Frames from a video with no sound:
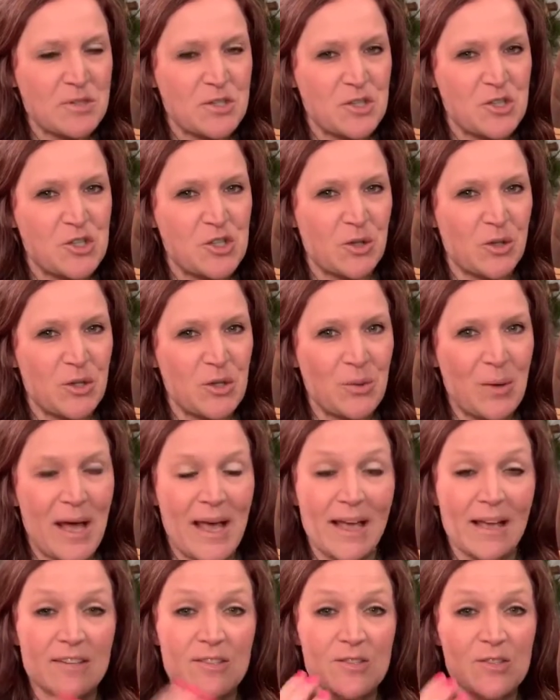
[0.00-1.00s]
to show you, I
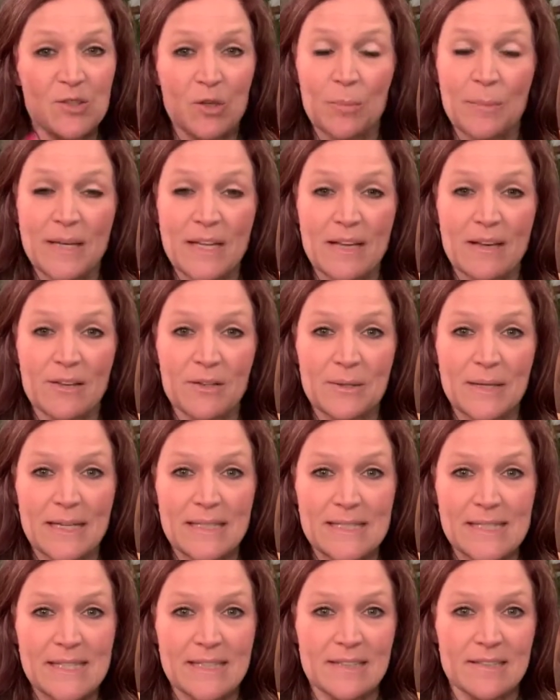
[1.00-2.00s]
had so many other
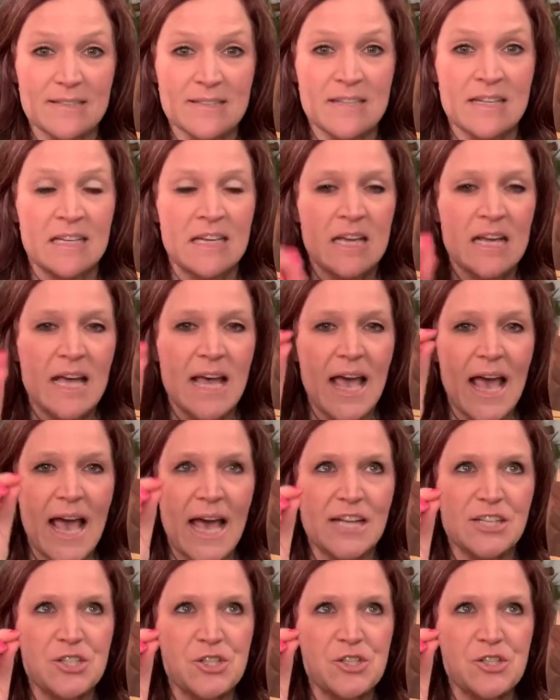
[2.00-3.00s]
ideas.
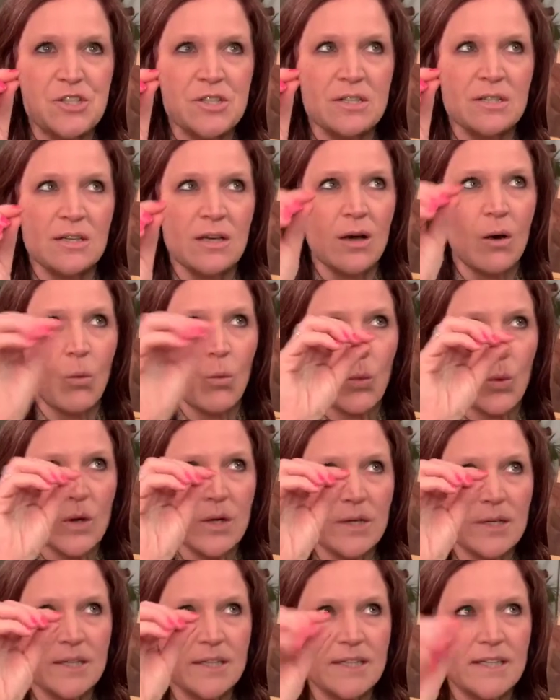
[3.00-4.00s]
Etched
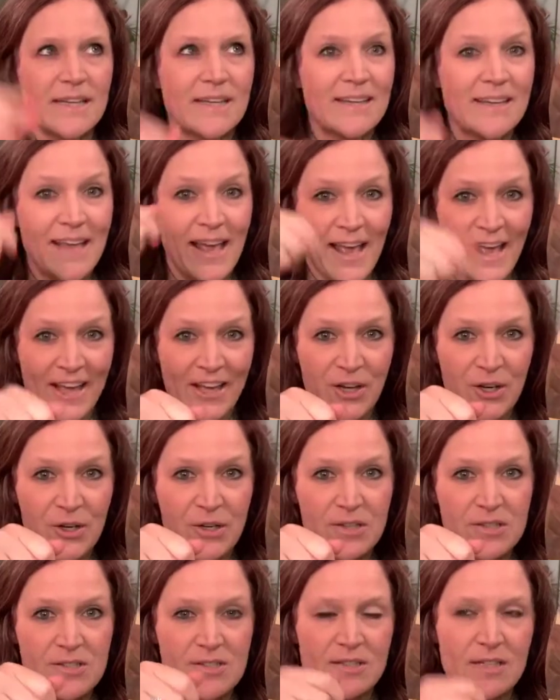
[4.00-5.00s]
wood
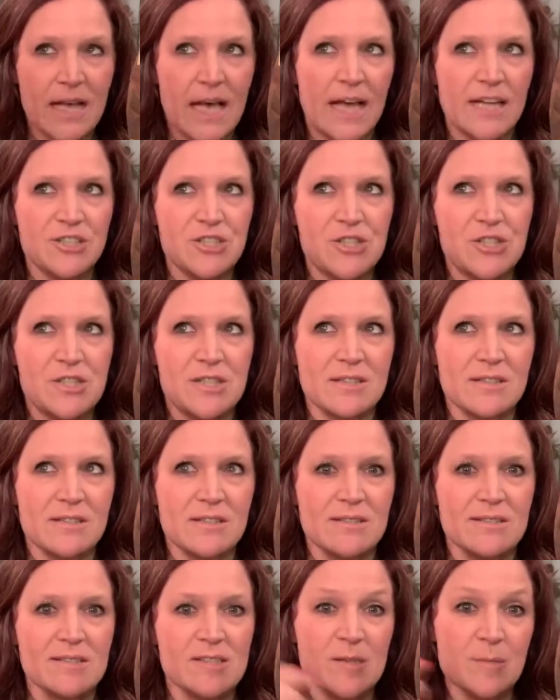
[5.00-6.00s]
hangers, etched
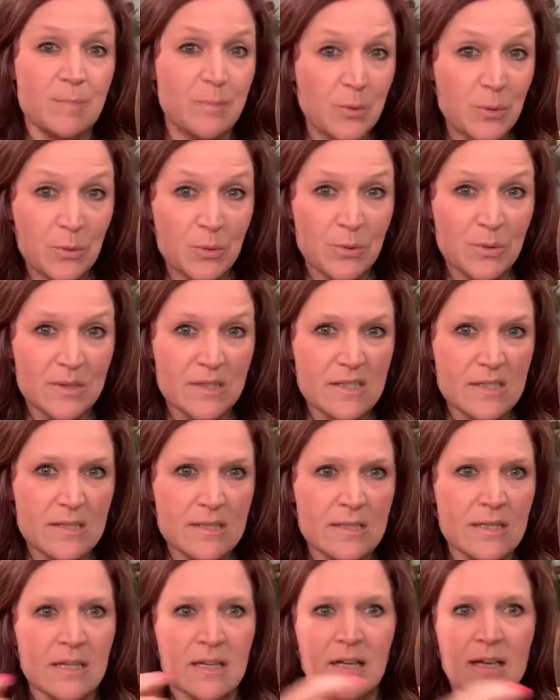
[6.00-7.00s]

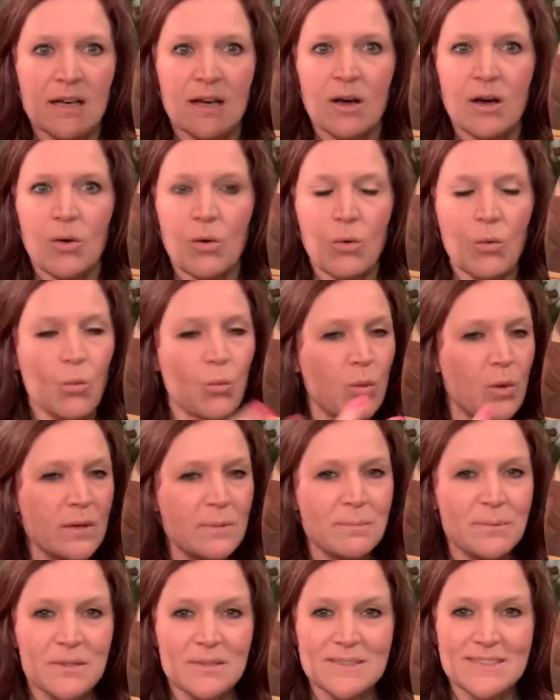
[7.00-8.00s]
spoons, wood
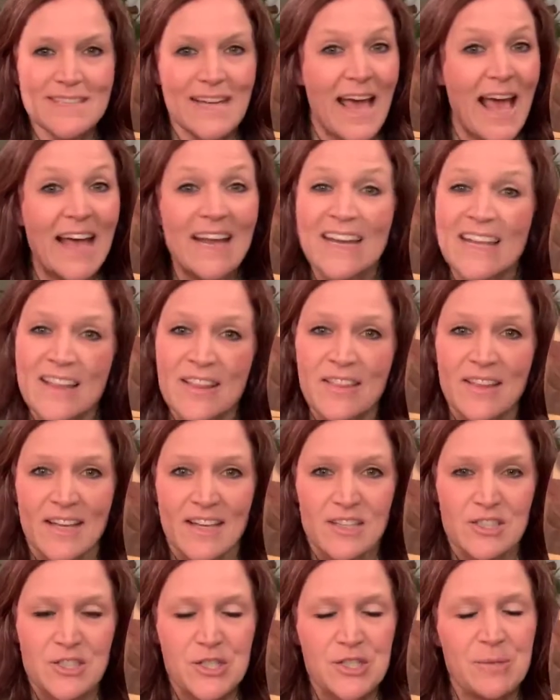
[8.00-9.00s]
burned
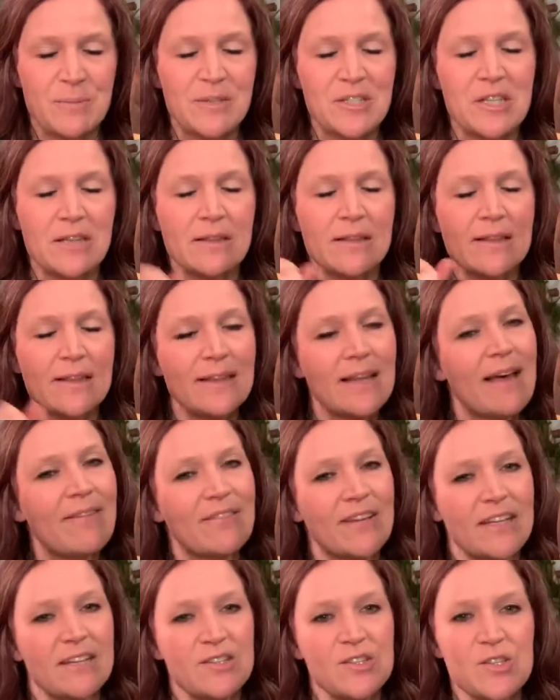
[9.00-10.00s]
anything. She would love
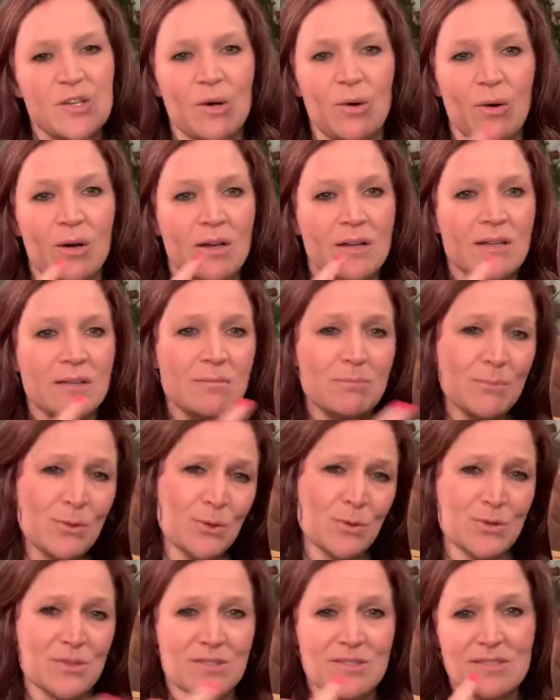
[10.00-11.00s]
it. So
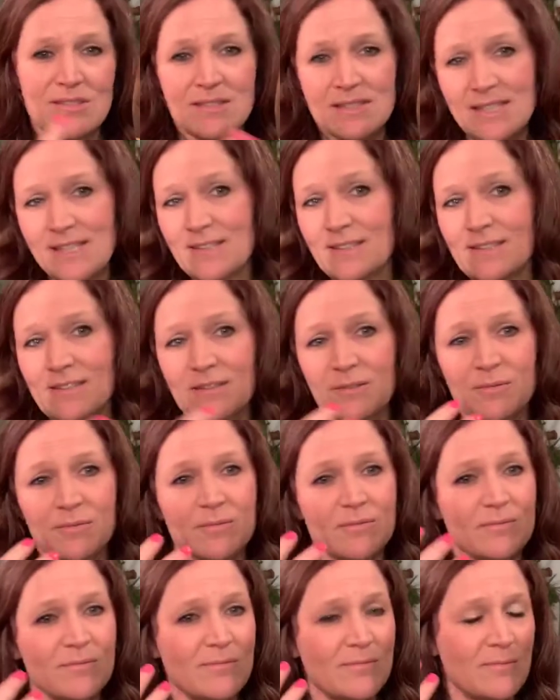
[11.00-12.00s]
moose, deer,
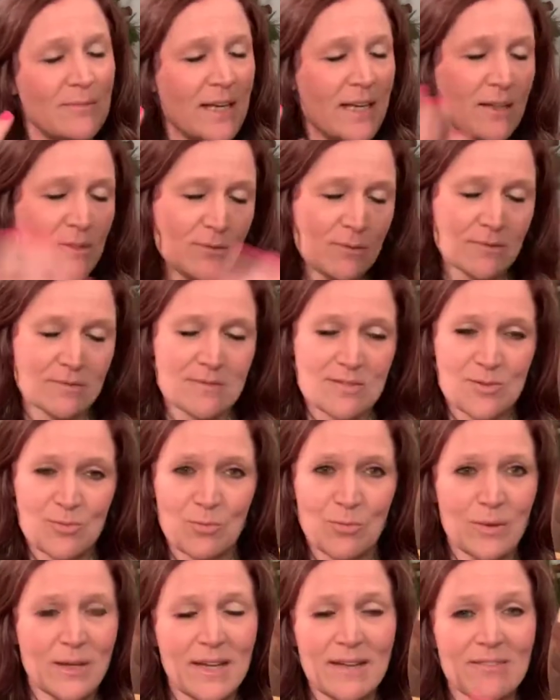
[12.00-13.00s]
raccoons,
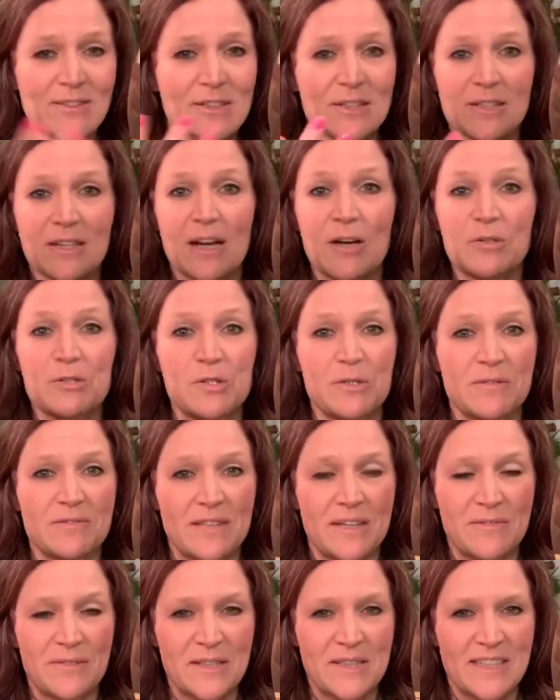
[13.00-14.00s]
whatever her outdoor
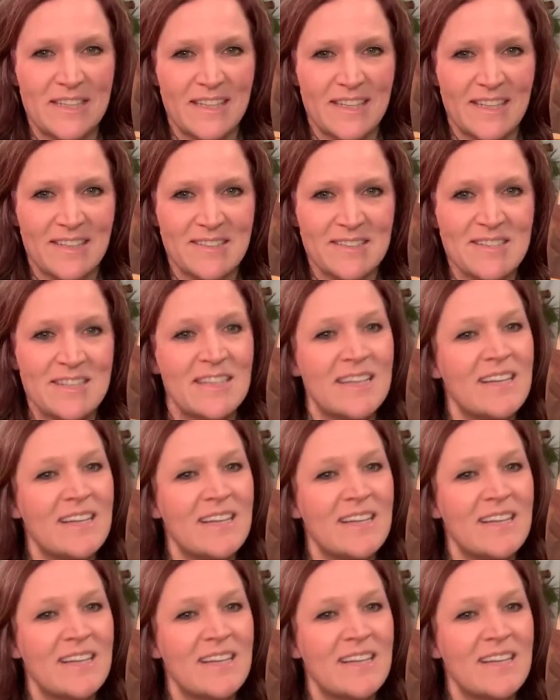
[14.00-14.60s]
favorite thing is,